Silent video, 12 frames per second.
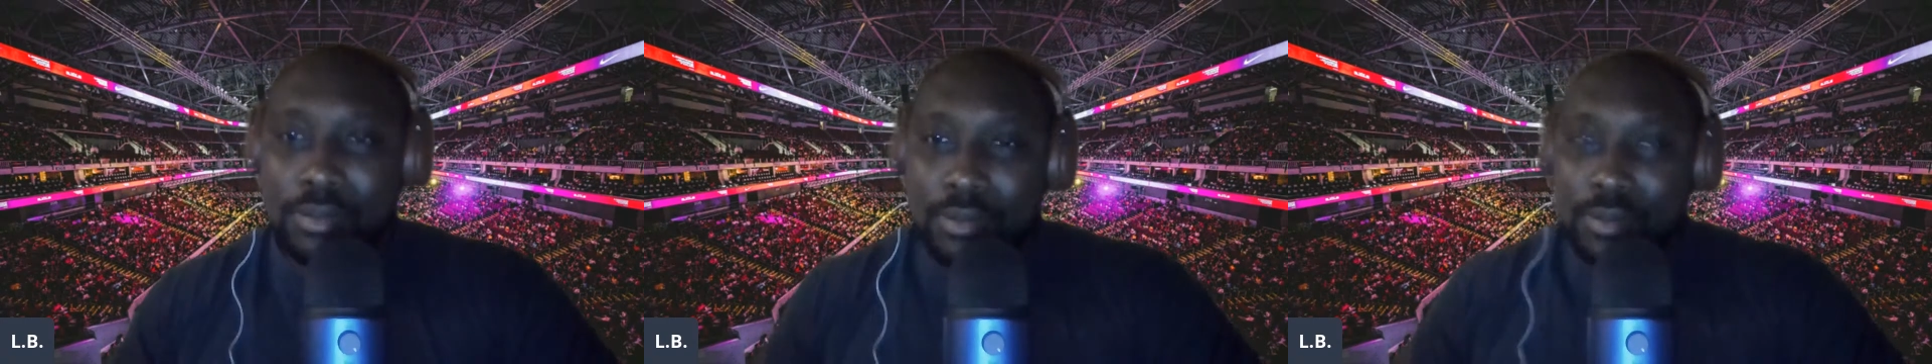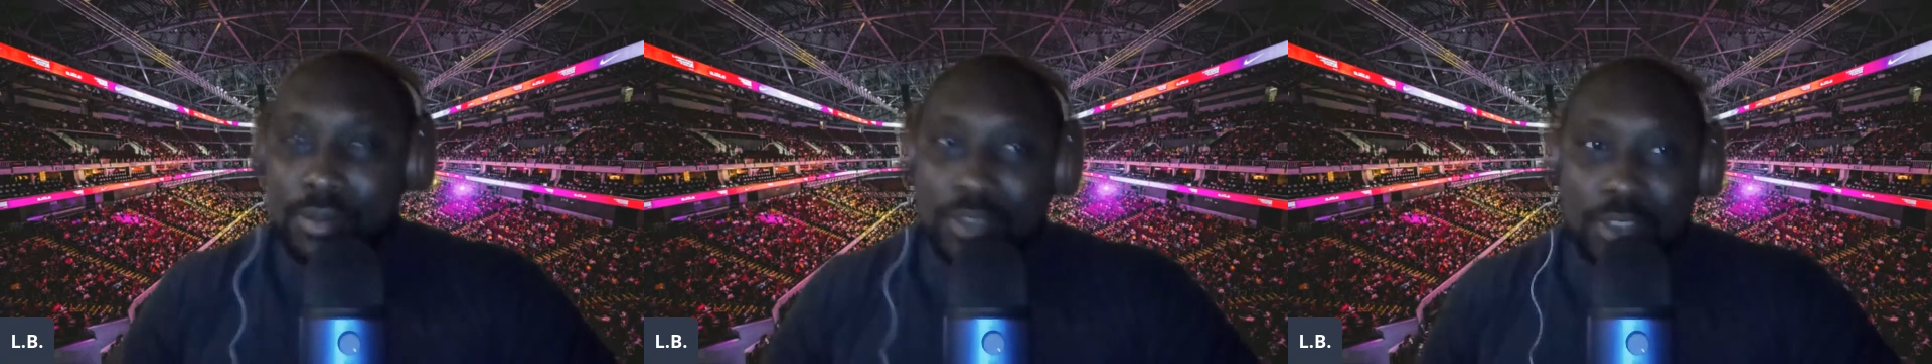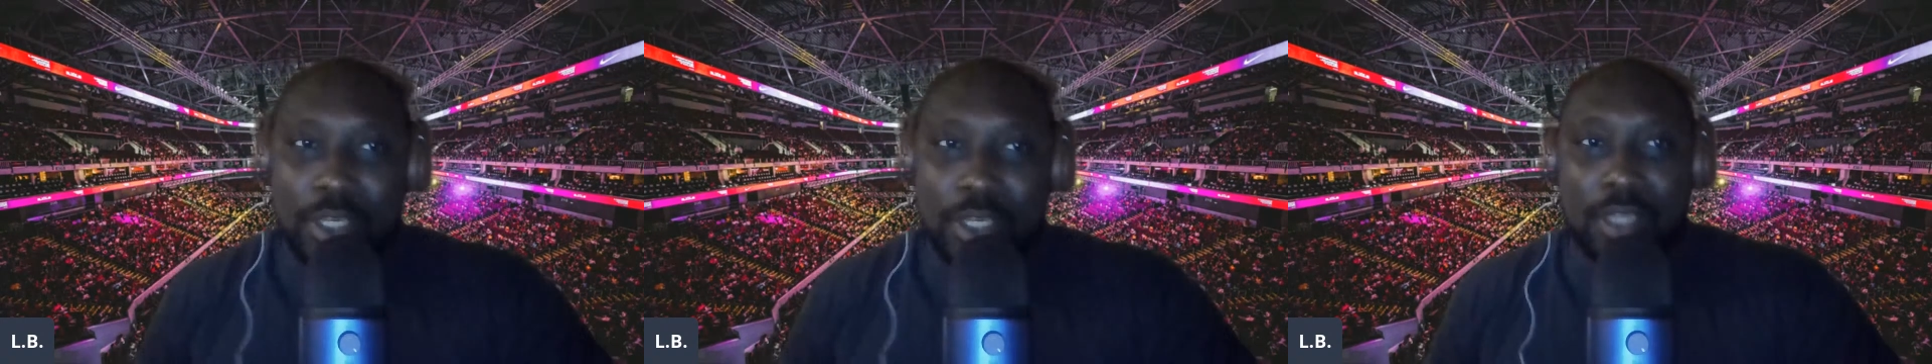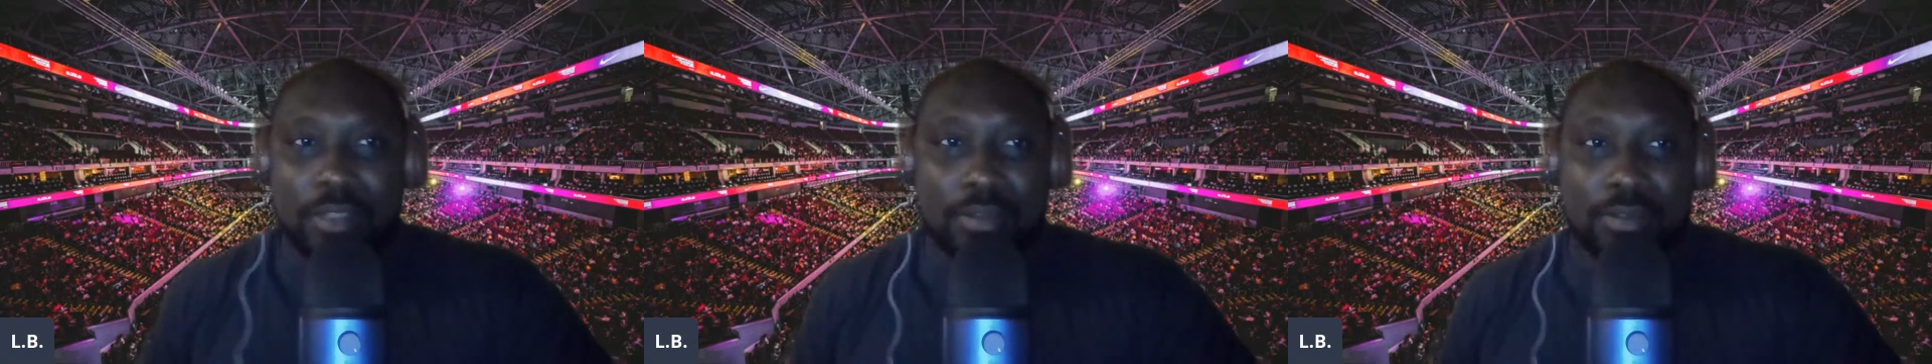
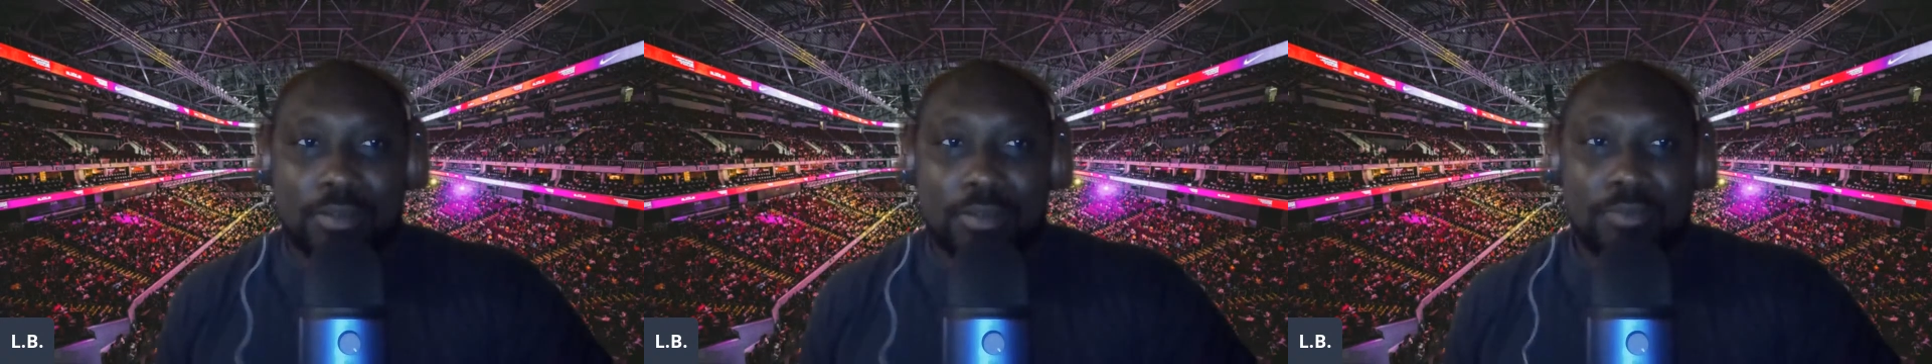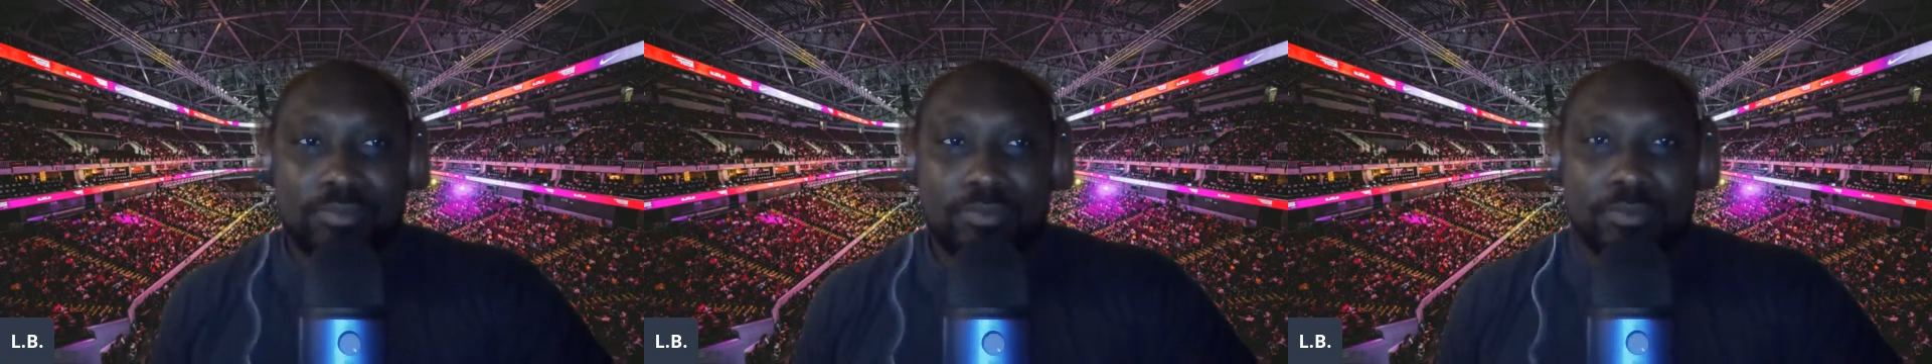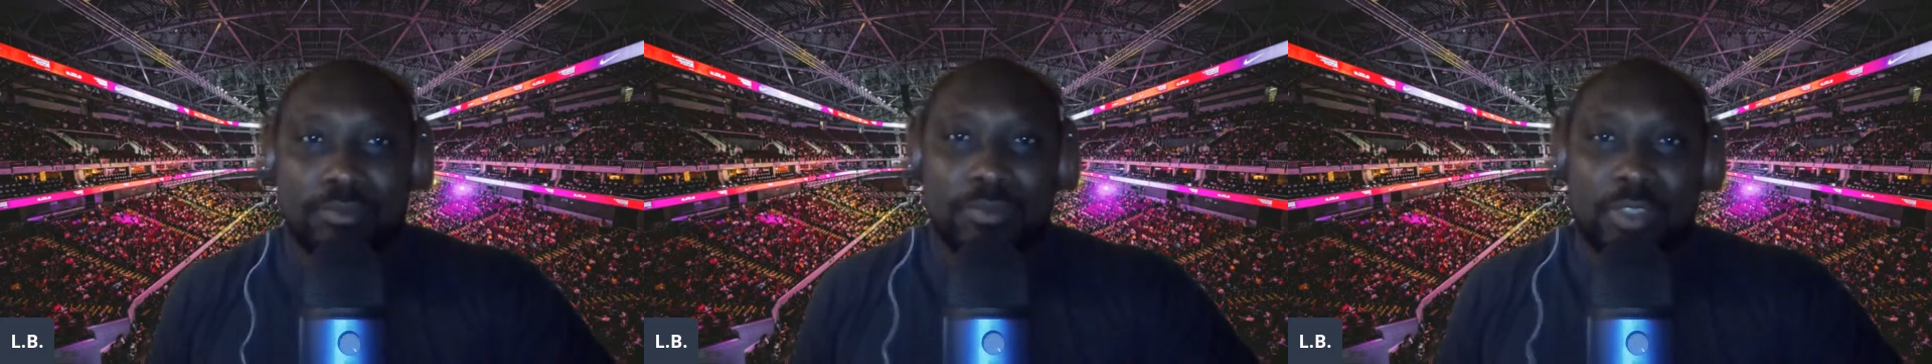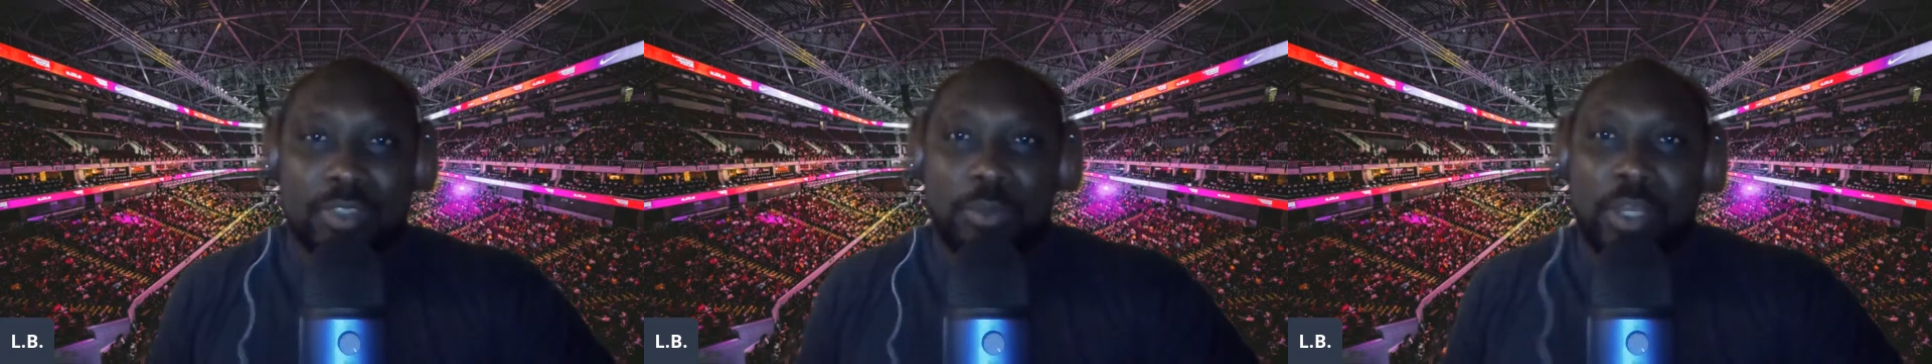Shit.
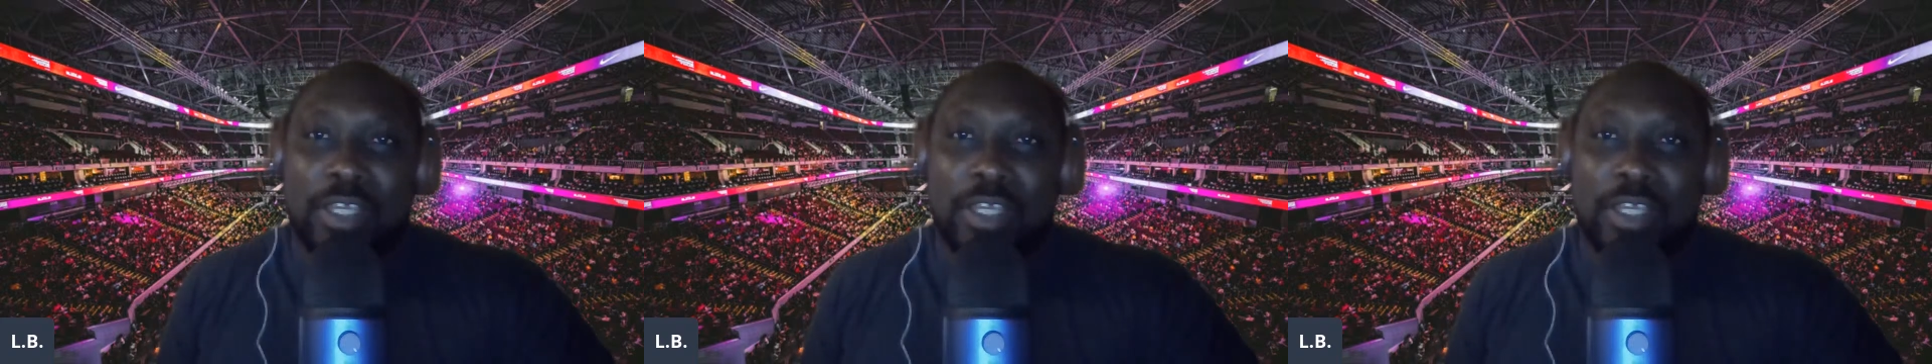People